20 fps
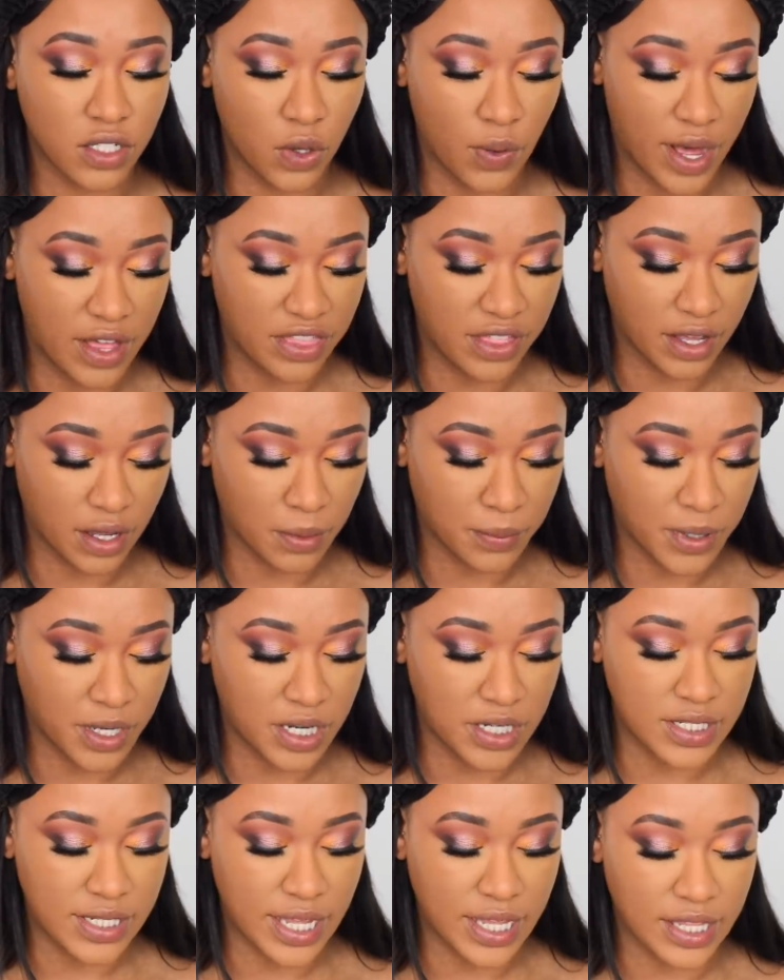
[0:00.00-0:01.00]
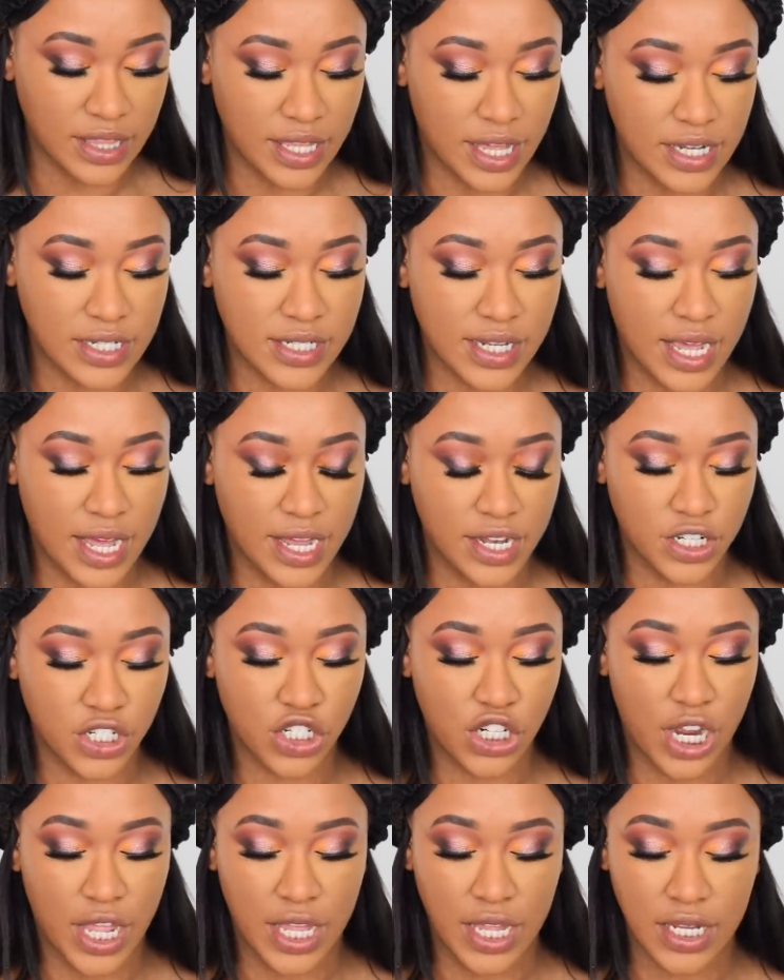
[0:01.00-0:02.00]
so I think I'm gonna take that tan
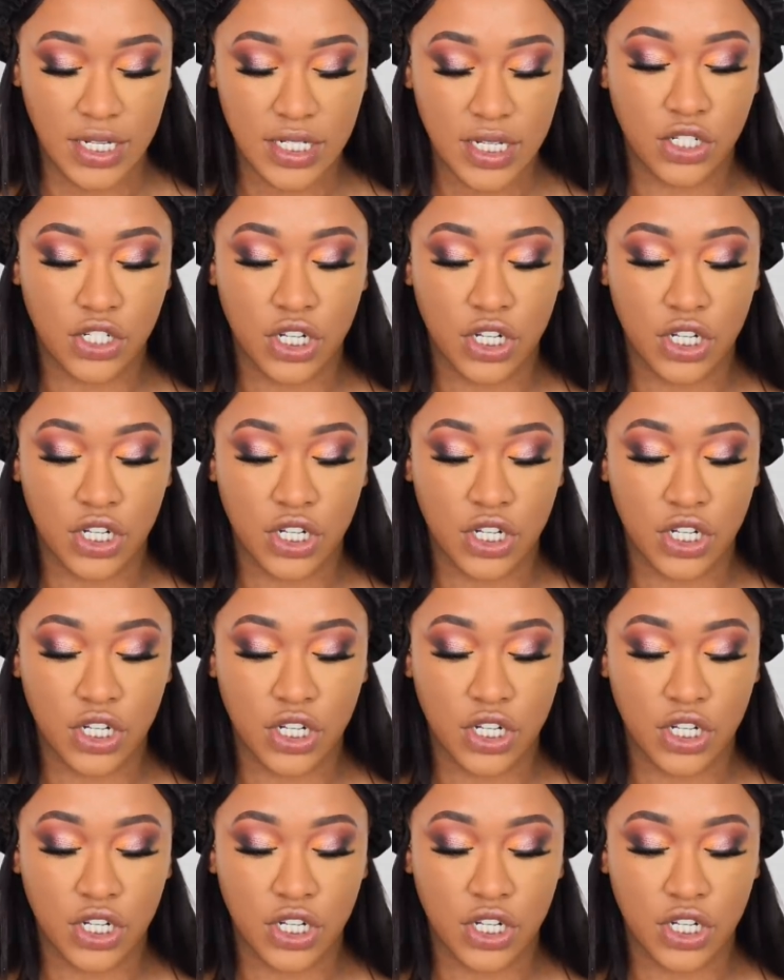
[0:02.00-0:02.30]
shade.